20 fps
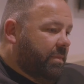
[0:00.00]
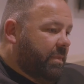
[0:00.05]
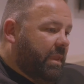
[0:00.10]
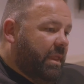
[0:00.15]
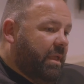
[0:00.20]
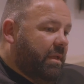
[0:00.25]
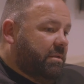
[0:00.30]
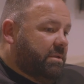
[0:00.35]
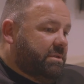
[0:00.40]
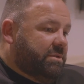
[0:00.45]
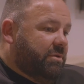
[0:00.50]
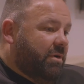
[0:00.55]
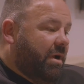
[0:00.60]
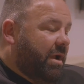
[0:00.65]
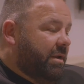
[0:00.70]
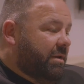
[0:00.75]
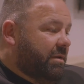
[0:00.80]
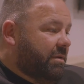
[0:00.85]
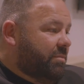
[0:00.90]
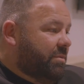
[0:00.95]
It's
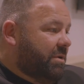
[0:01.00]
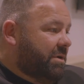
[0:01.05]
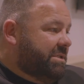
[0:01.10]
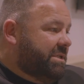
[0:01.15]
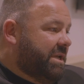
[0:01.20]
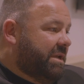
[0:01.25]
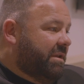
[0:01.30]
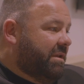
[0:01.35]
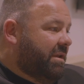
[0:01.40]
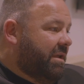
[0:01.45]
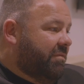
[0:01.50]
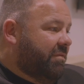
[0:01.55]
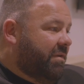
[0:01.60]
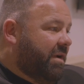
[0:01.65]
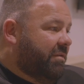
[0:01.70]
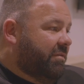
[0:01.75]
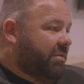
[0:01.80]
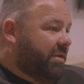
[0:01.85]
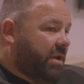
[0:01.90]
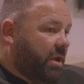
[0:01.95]
great. It works out in our
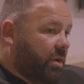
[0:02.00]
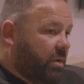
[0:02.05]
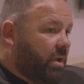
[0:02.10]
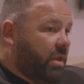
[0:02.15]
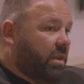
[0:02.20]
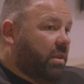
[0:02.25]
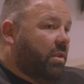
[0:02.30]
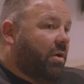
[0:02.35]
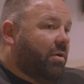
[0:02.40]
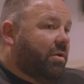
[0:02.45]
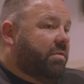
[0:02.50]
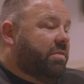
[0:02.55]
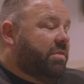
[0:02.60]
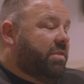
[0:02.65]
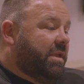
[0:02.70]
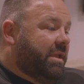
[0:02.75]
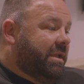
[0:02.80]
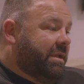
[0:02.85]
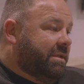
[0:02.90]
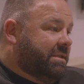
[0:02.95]
favour. You know, a lot of
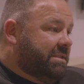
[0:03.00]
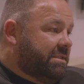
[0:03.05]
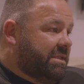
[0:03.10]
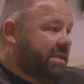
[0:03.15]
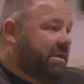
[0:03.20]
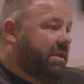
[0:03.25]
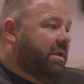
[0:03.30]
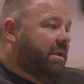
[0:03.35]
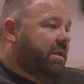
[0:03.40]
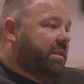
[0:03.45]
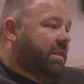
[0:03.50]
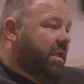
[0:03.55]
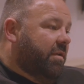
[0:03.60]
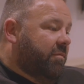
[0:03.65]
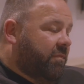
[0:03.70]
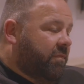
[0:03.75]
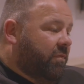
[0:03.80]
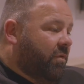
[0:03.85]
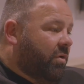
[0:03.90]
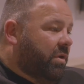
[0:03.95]
things
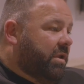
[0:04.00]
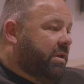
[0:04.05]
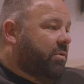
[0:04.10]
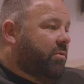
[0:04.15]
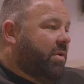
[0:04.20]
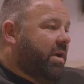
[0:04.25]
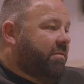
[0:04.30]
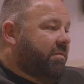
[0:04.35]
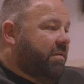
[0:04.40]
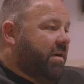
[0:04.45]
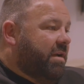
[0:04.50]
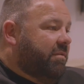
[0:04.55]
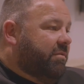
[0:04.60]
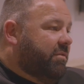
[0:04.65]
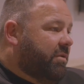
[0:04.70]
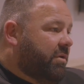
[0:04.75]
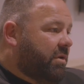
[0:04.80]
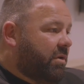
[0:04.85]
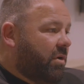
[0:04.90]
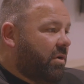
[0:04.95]
then fall into our
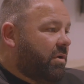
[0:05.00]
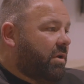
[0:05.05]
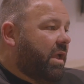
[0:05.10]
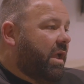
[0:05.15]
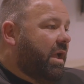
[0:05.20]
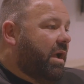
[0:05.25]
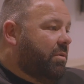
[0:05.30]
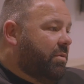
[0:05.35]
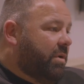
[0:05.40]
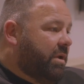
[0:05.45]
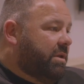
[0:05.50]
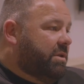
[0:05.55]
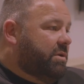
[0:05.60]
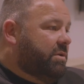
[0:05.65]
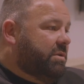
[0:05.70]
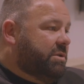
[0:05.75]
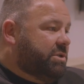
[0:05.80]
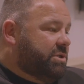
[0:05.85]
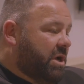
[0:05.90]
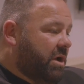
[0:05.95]
favour on how we
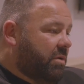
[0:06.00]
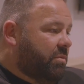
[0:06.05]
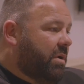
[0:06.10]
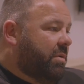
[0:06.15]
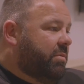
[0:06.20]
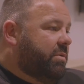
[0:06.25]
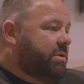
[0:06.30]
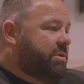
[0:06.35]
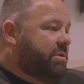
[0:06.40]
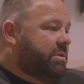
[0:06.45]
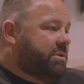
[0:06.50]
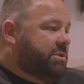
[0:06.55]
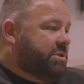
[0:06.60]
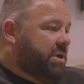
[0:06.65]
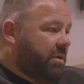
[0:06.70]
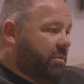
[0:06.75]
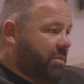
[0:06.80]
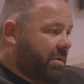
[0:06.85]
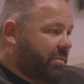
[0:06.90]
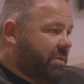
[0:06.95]
do the show, where we do the
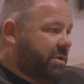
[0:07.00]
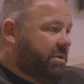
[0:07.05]
show, when we